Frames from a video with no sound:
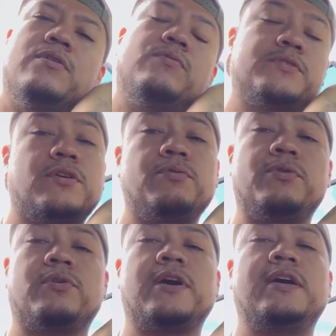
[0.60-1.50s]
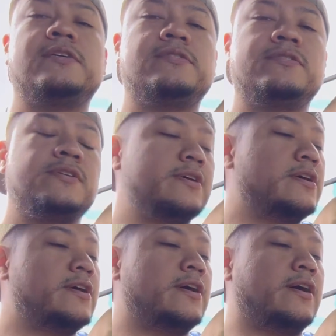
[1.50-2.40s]
What's going on, guys?
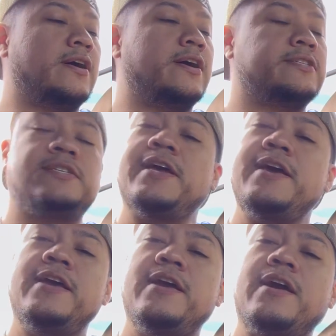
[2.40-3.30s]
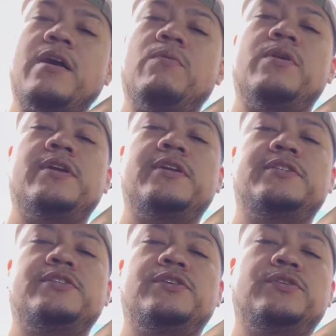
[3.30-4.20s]
Today I wanted
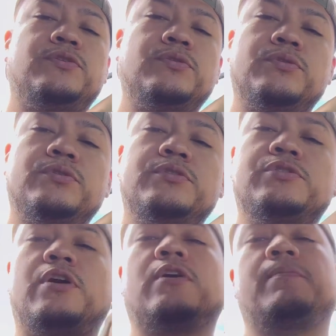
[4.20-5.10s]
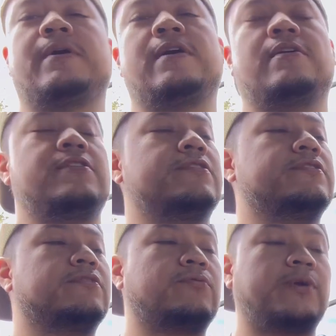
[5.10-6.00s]
to talk about
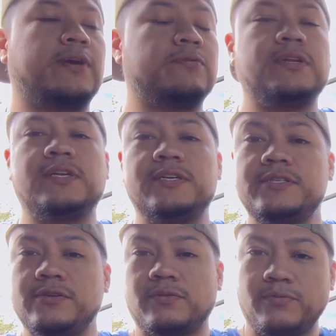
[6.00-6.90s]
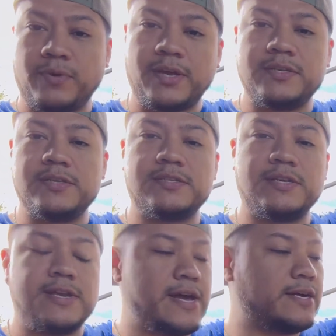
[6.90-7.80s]
the quick release or quick
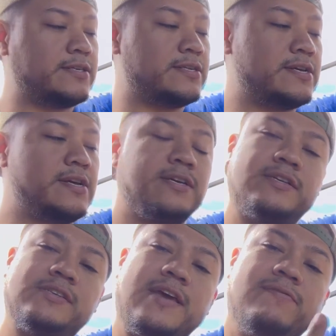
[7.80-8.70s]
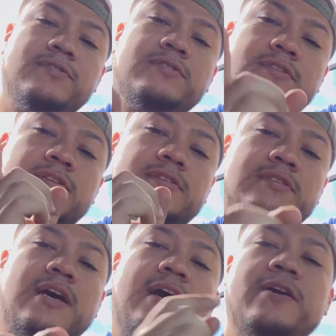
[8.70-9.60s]
disconnect, because ever since
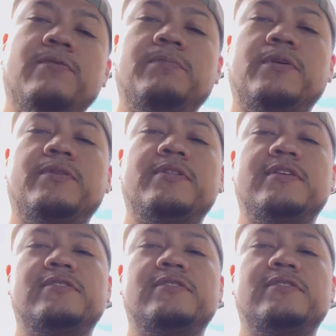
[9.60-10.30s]
I uploaded this